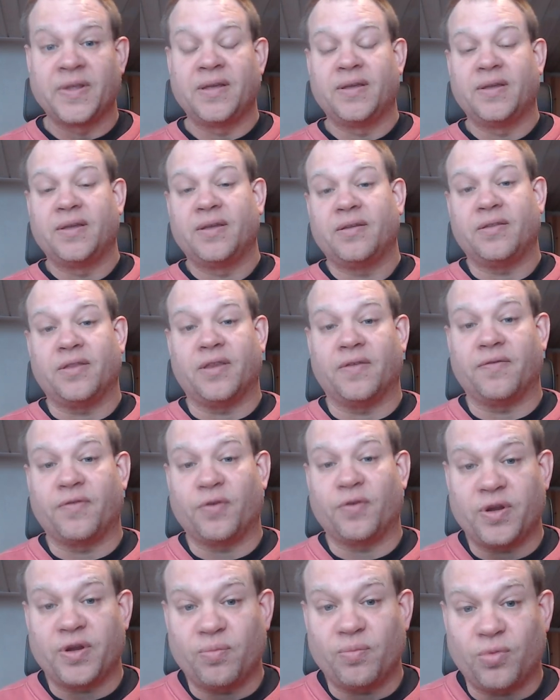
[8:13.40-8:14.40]
the very
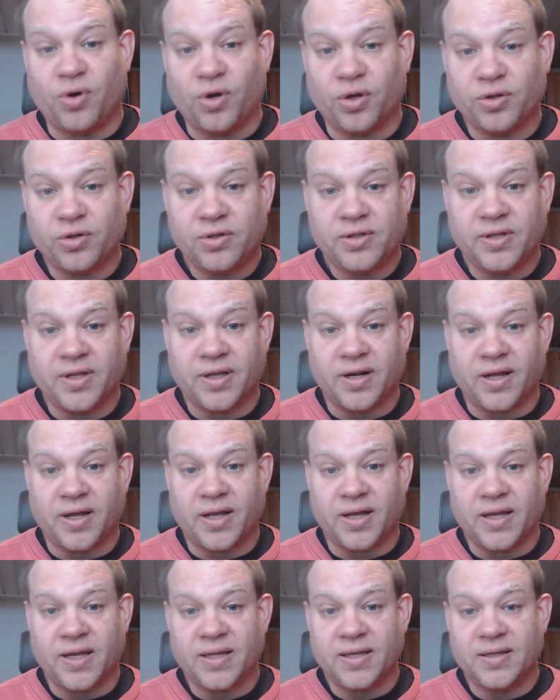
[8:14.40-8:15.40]
model that
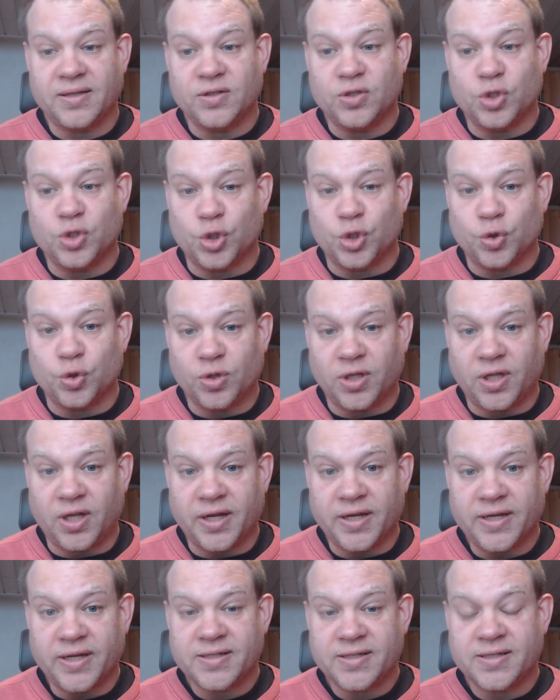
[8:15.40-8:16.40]
I
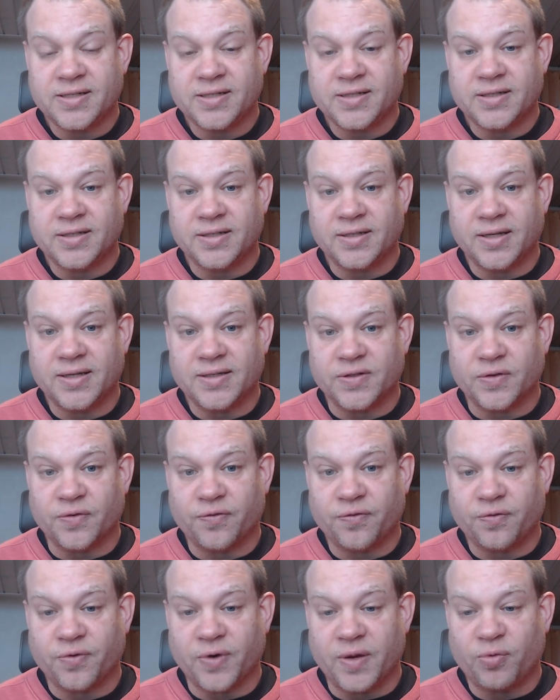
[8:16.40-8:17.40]
utilize as a
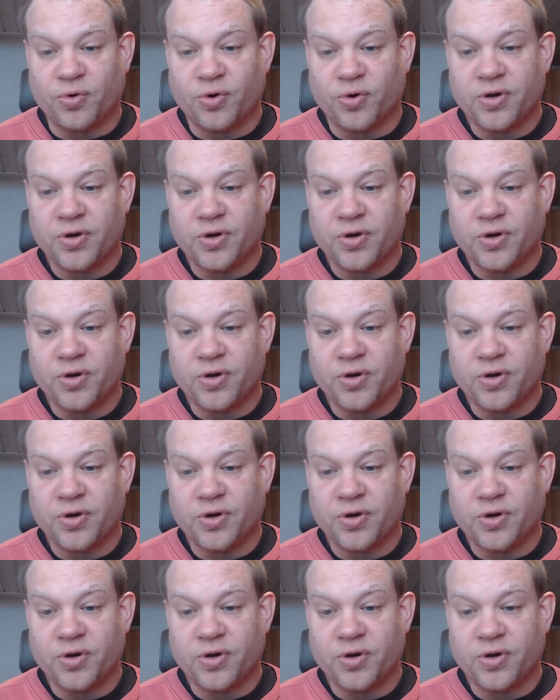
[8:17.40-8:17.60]
framework